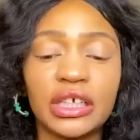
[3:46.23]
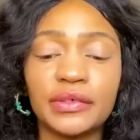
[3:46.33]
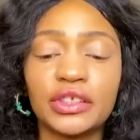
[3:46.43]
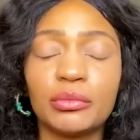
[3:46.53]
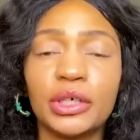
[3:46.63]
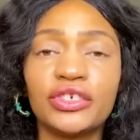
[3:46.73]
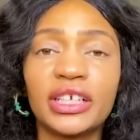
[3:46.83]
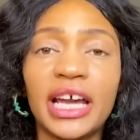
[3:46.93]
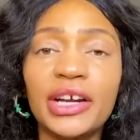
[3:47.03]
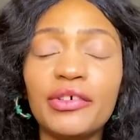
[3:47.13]
love it so much.
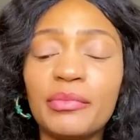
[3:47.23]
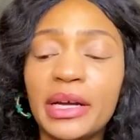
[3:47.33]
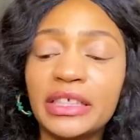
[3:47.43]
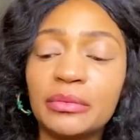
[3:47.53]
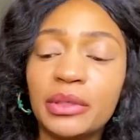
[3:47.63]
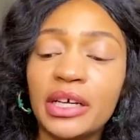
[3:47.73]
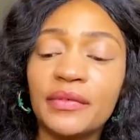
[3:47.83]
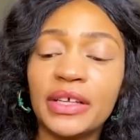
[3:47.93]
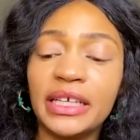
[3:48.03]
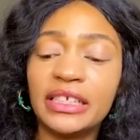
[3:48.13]
It kind of reminds me
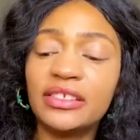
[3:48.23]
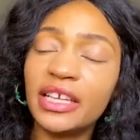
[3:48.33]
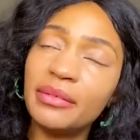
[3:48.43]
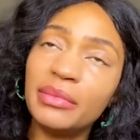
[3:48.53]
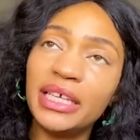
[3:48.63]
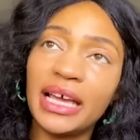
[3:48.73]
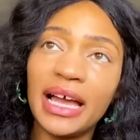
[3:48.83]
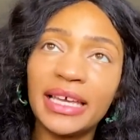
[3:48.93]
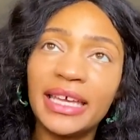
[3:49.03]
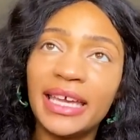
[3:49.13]
of the Issey
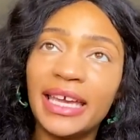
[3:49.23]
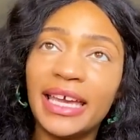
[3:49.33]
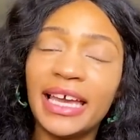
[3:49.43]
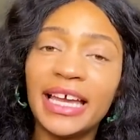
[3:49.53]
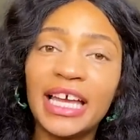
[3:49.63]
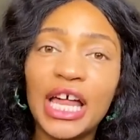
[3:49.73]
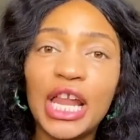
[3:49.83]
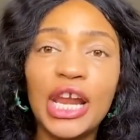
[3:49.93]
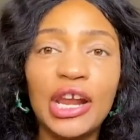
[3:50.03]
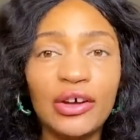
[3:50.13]
Miyake
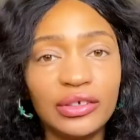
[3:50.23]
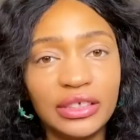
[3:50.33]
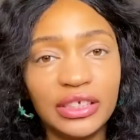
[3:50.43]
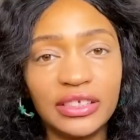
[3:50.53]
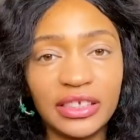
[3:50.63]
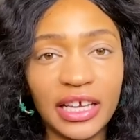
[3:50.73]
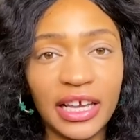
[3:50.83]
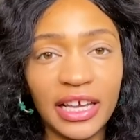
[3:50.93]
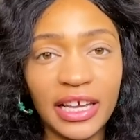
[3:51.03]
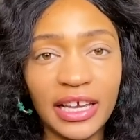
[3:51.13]

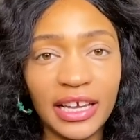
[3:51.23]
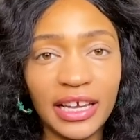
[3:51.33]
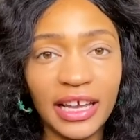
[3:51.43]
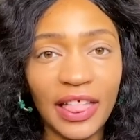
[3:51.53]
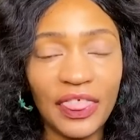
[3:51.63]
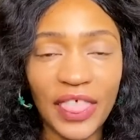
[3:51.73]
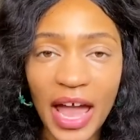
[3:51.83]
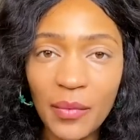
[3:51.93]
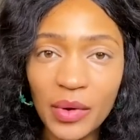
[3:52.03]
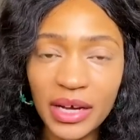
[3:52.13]
L'Odyssée.
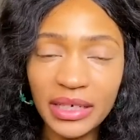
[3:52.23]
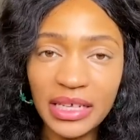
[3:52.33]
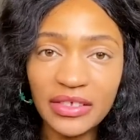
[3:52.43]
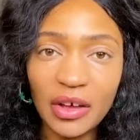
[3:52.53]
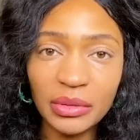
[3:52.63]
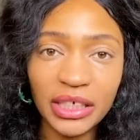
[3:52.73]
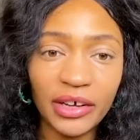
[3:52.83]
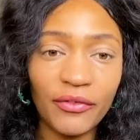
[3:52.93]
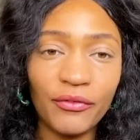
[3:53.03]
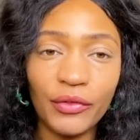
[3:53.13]
That one is almost like
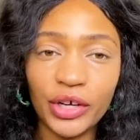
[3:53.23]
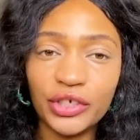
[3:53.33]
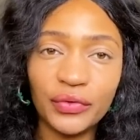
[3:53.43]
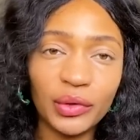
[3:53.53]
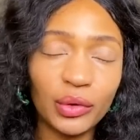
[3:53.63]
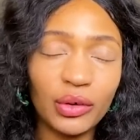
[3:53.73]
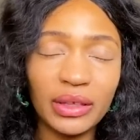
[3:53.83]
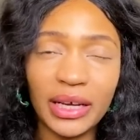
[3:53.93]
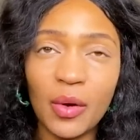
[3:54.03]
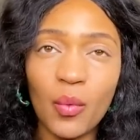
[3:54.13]
a fresh floral,
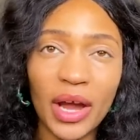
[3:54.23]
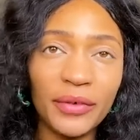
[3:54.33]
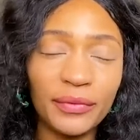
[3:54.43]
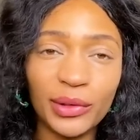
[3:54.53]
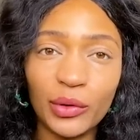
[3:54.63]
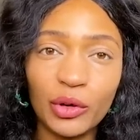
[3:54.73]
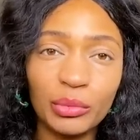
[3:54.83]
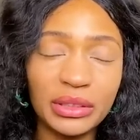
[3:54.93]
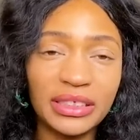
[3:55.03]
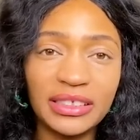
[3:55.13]
like a white floral.
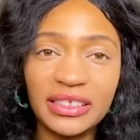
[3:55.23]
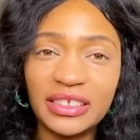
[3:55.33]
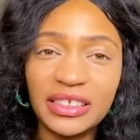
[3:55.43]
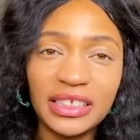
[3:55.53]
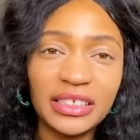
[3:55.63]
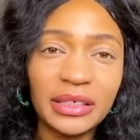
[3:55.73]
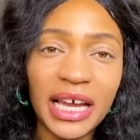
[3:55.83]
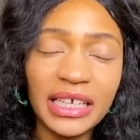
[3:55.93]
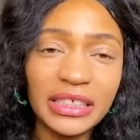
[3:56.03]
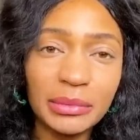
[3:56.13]
But it's
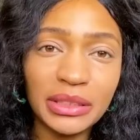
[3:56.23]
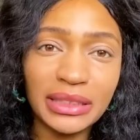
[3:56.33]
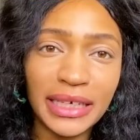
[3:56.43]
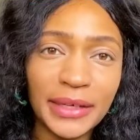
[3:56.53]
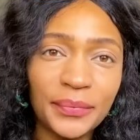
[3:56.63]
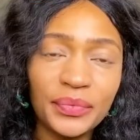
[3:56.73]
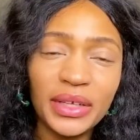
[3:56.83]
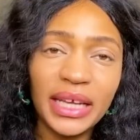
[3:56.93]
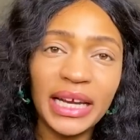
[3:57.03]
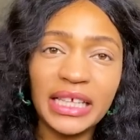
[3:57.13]
kind of smells like
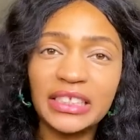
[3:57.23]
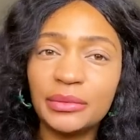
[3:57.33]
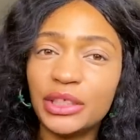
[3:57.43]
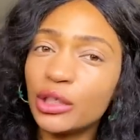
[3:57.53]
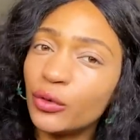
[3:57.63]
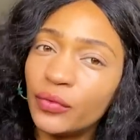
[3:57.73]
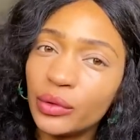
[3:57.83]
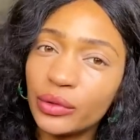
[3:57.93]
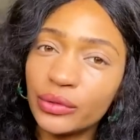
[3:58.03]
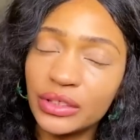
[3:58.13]
it has some yellow
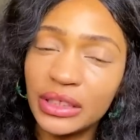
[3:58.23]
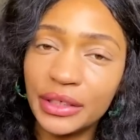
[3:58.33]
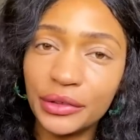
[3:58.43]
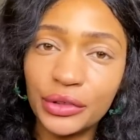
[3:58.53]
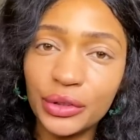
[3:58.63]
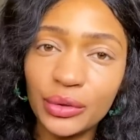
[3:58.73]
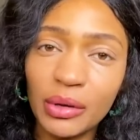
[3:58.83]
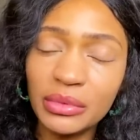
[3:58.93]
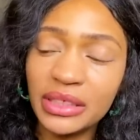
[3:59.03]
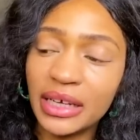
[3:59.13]
florals in there too.
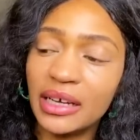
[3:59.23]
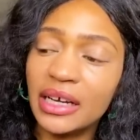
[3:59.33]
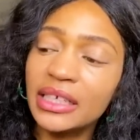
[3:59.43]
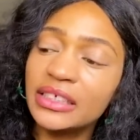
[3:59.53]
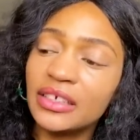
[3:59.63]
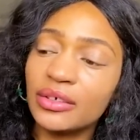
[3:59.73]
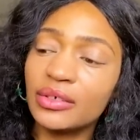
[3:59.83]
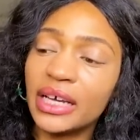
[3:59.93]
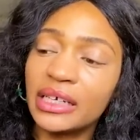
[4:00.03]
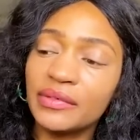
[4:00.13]
Almost like a
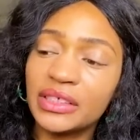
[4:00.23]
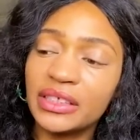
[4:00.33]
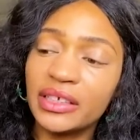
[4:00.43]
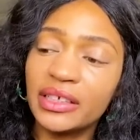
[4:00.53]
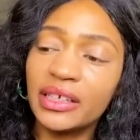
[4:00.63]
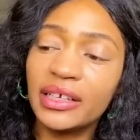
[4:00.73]
honeysuckle kind of a scent.